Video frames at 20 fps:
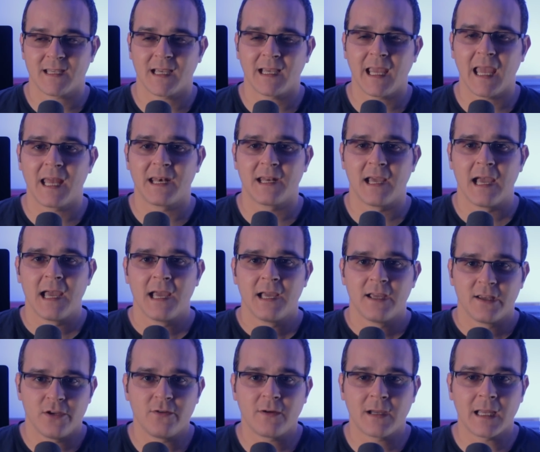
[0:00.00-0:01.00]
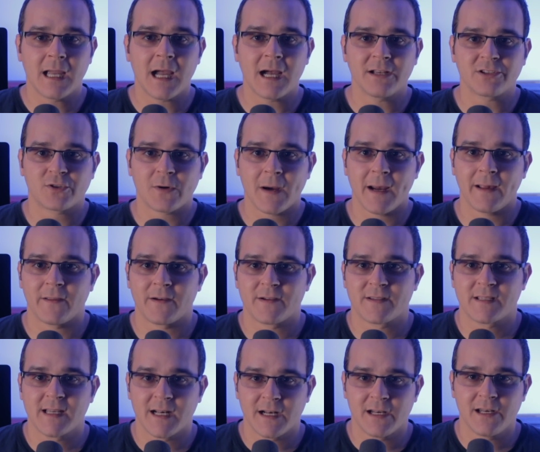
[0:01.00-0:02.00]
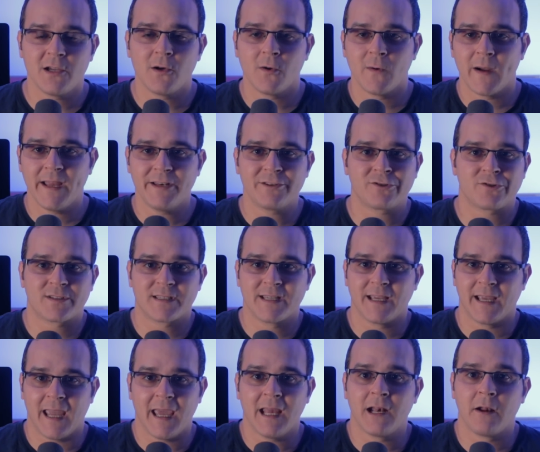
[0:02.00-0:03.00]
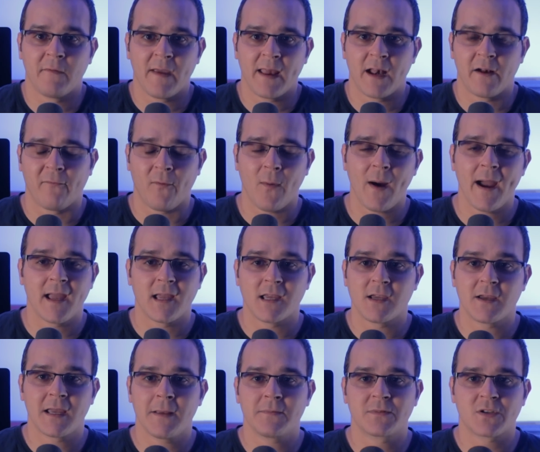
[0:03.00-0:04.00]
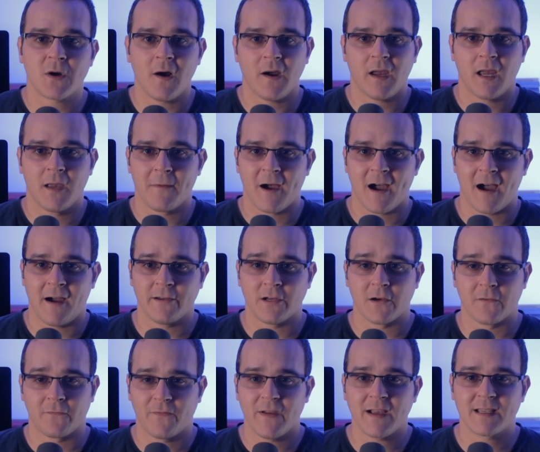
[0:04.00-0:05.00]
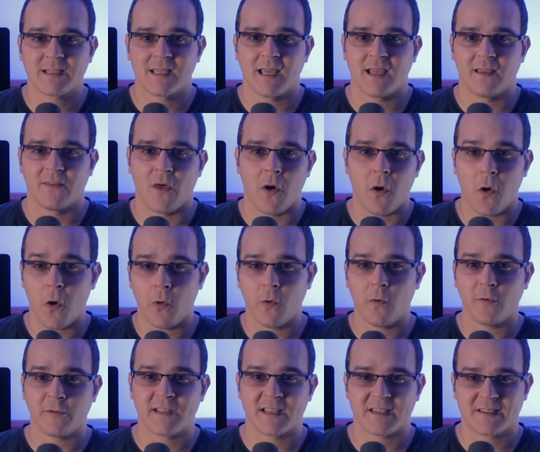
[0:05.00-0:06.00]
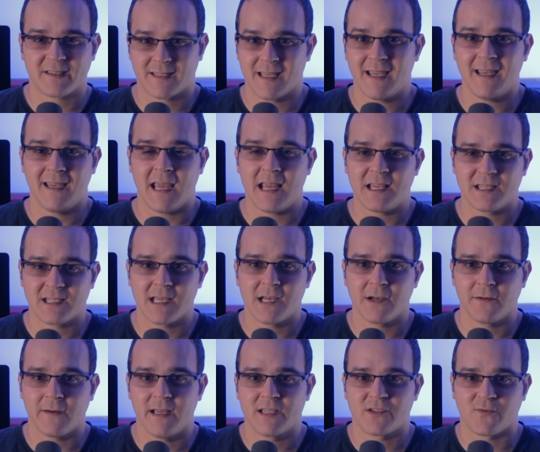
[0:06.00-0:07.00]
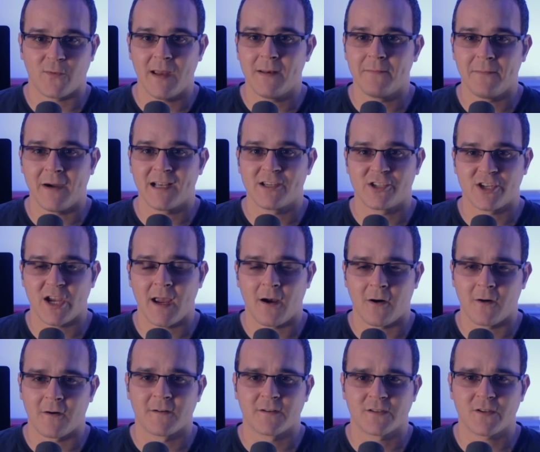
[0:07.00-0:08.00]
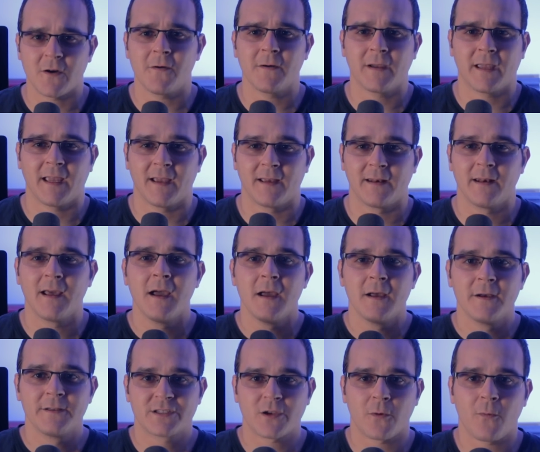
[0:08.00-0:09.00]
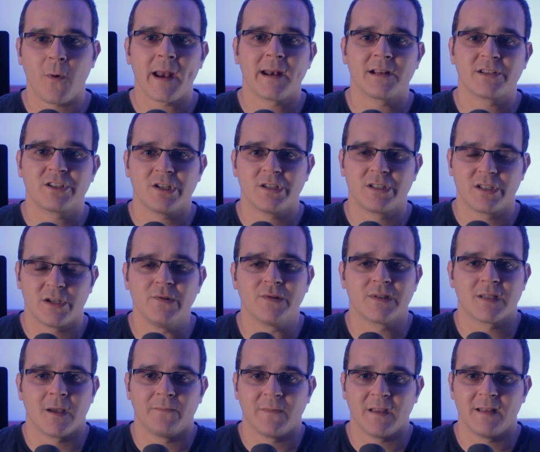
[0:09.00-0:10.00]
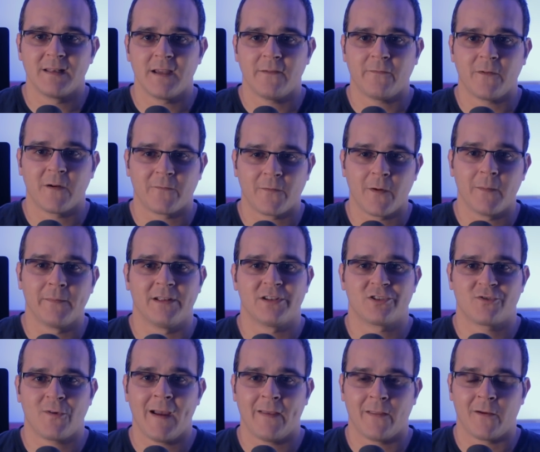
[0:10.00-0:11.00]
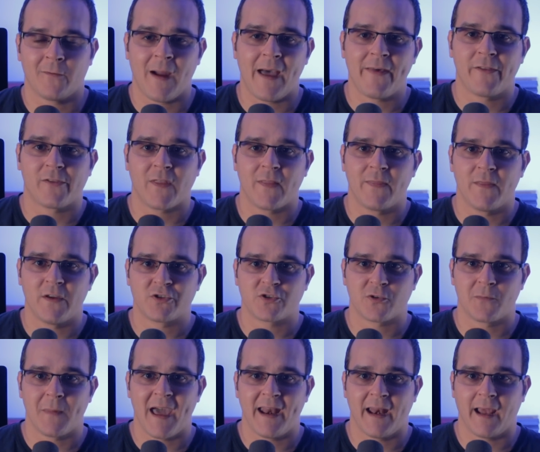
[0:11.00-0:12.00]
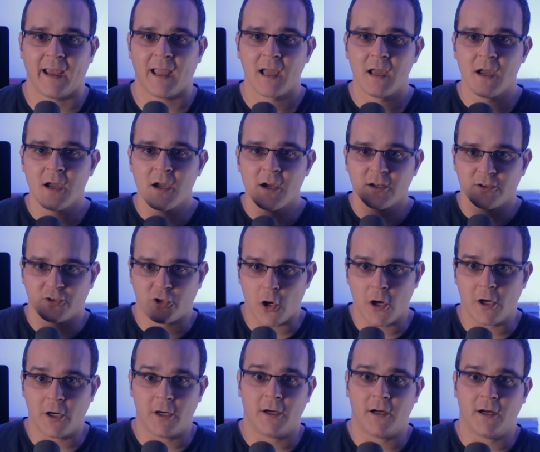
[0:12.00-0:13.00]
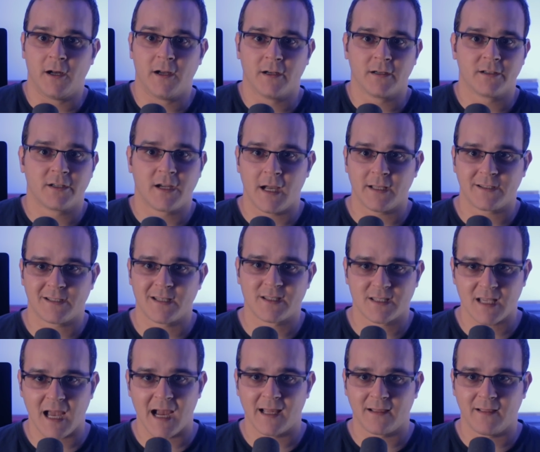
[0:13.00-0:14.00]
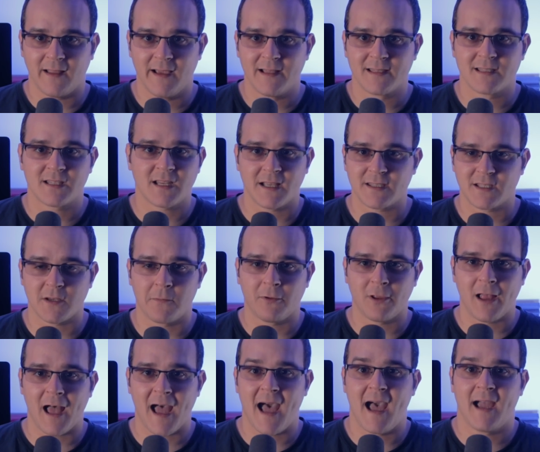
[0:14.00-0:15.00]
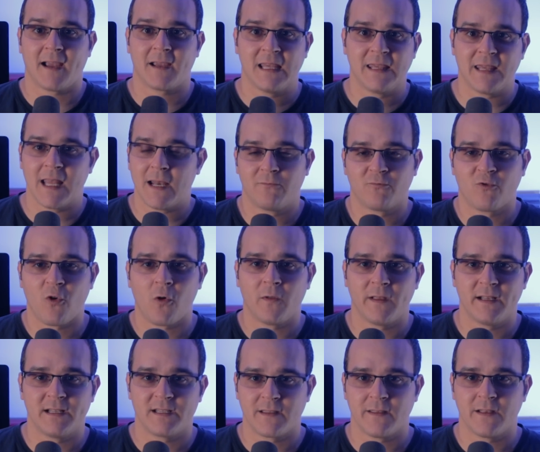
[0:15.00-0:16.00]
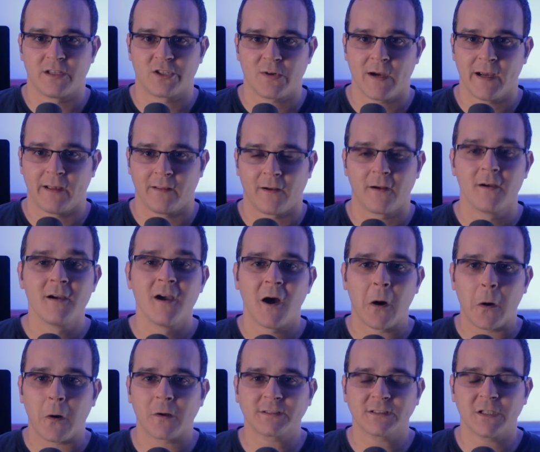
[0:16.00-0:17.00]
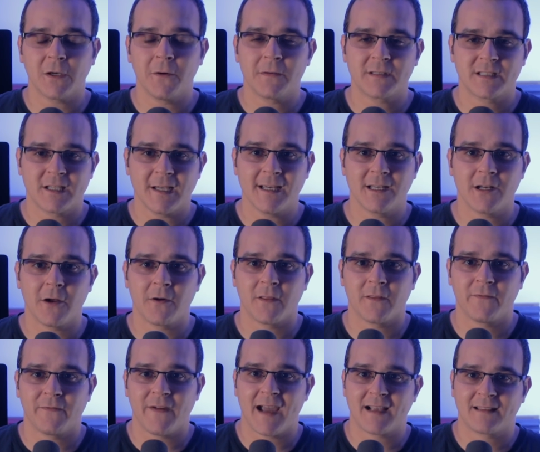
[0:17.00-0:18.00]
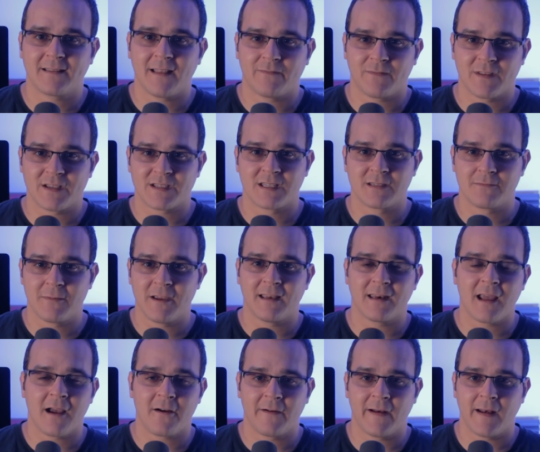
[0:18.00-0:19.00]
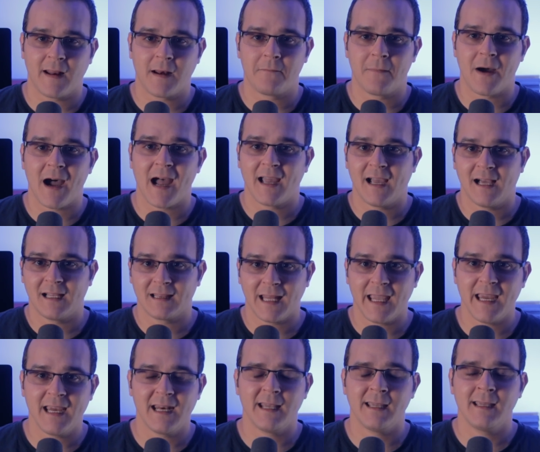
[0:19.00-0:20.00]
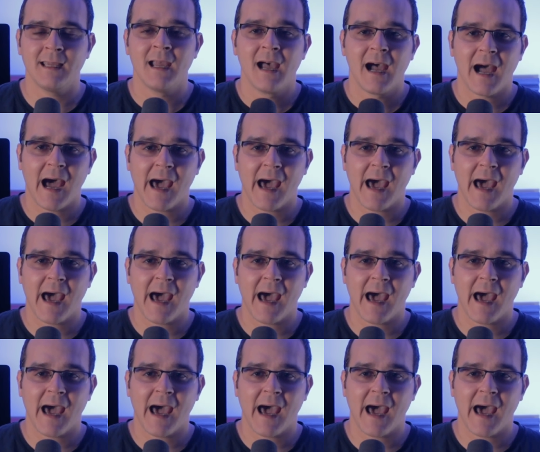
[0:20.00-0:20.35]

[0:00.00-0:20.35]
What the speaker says: Again, you can cut trailers in a new, interesting, innovative way. You keep talking about how you're fixing the old, stinky series written by J.R.R. Tolkien, so why don't you do something different from the trailer rather than the dramatic, duh, cut to silence, cut to black, and then roll into the trailer. Also, take note of the fact that this is being narrated by a lady.